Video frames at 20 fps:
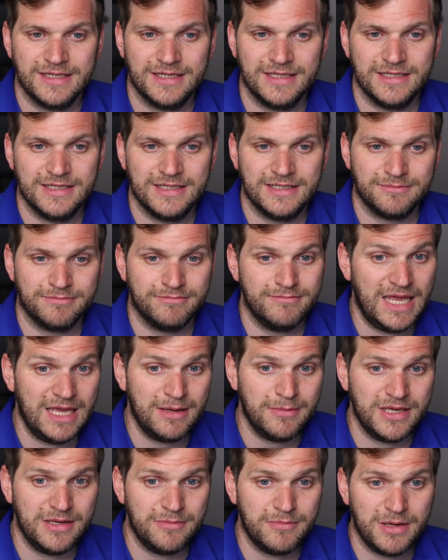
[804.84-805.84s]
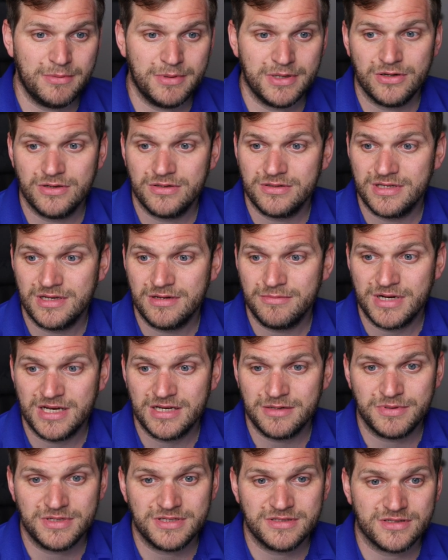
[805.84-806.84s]
And maybe, maybe not, there
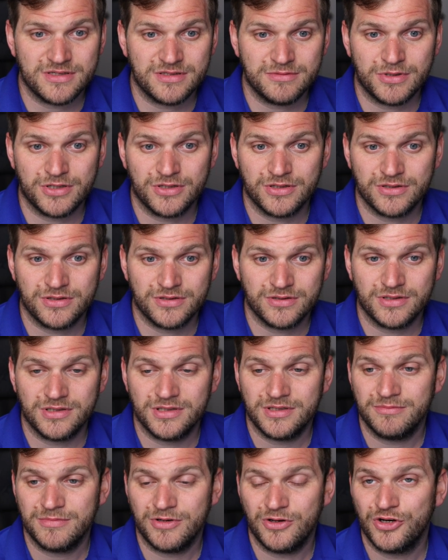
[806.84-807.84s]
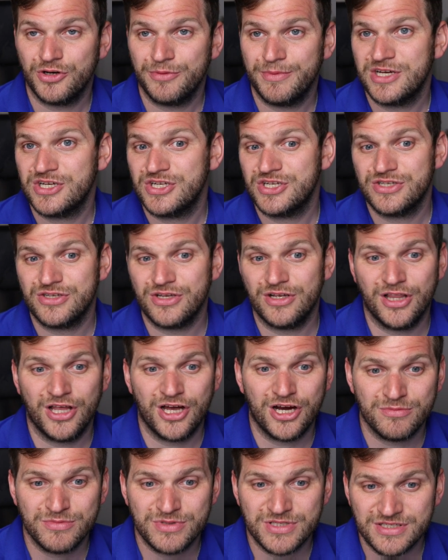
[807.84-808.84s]
might be some other um, automations,
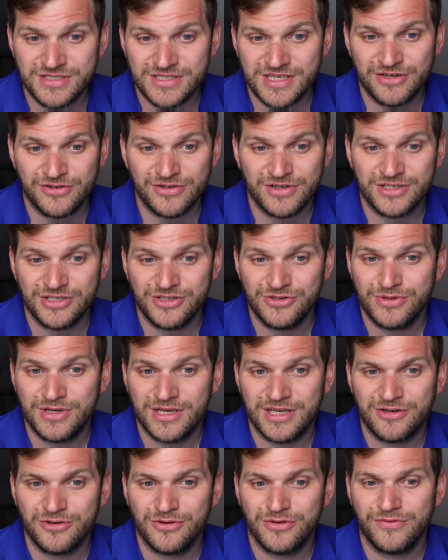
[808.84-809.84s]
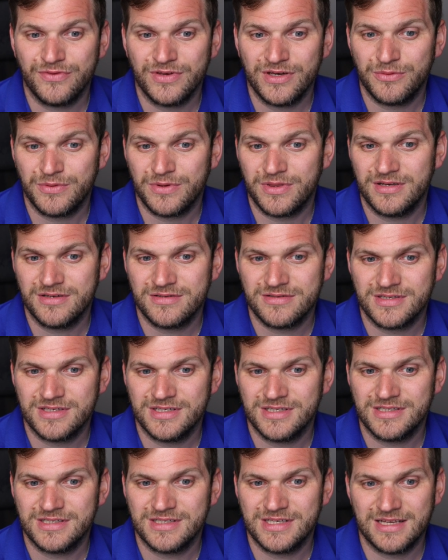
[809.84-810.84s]
alarms, etc. you can configure with this,
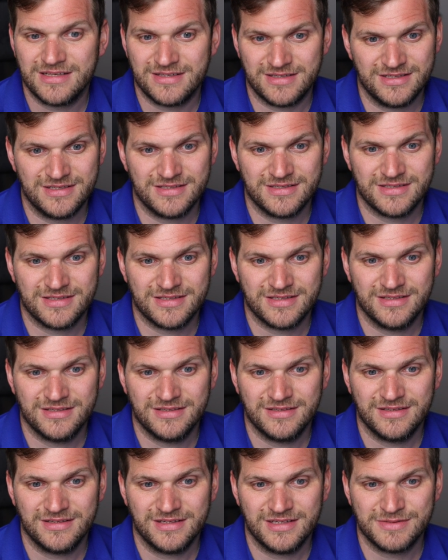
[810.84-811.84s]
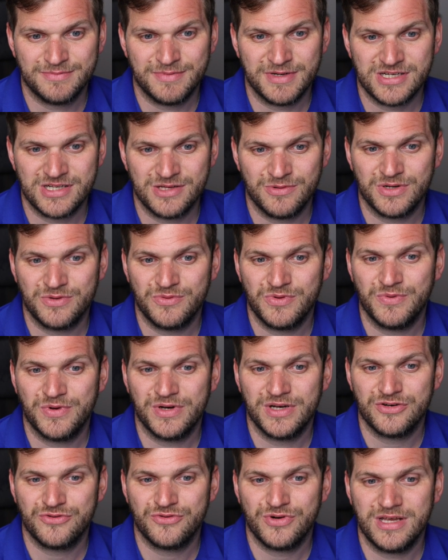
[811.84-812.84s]
and that is especially what we
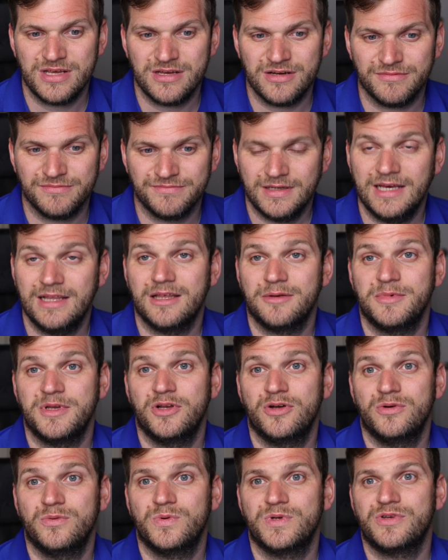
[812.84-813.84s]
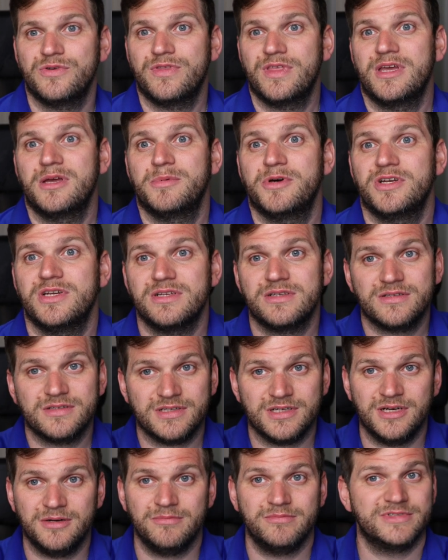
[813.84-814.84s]
want to try here. Yeah, let me know what you think about
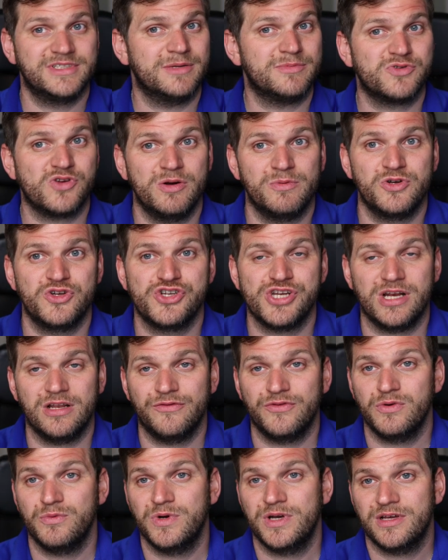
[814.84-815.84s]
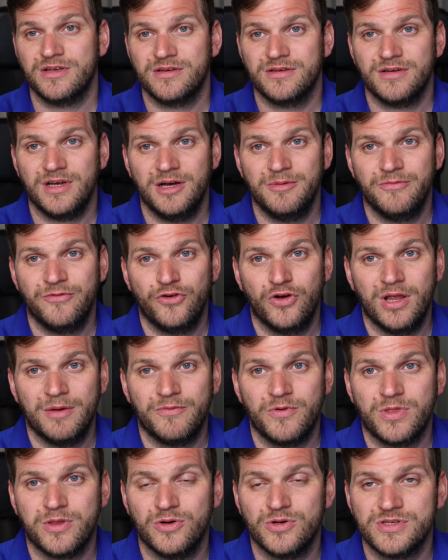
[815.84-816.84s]
it. Um, subscribe to the channel if you want to um, follow
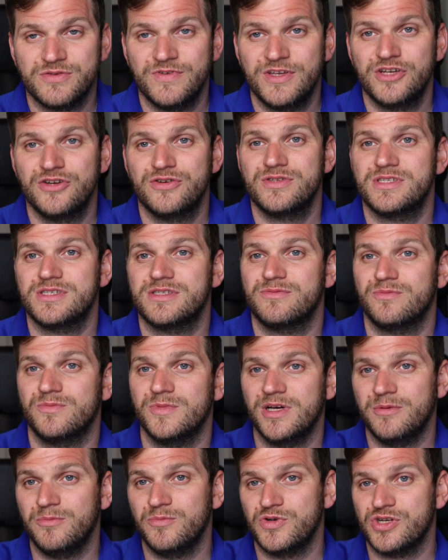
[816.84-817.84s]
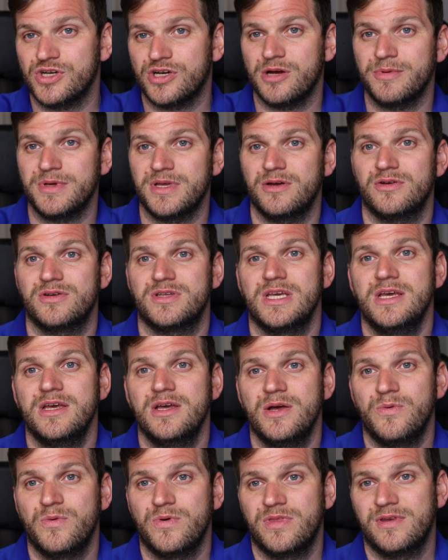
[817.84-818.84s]
up with those videos, um, which are coming out
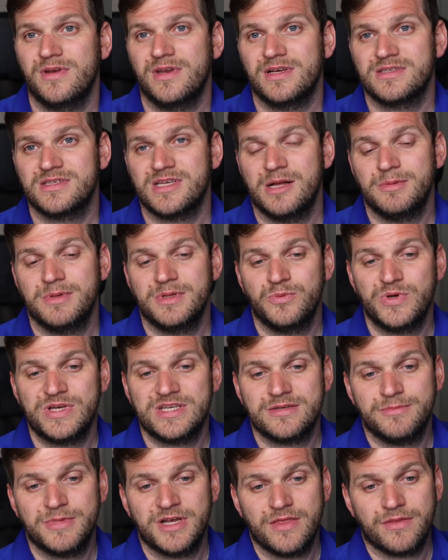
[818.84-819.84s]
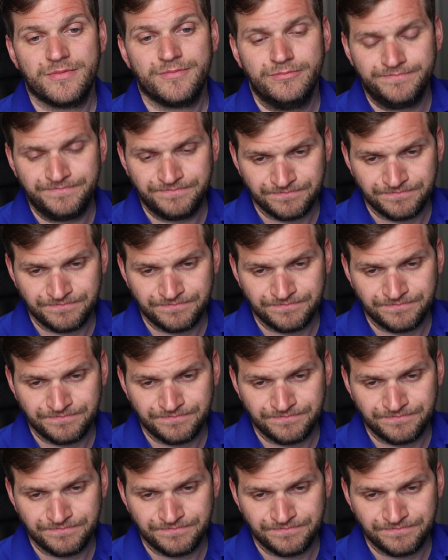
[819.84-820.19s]
within the next couple of weeks and months.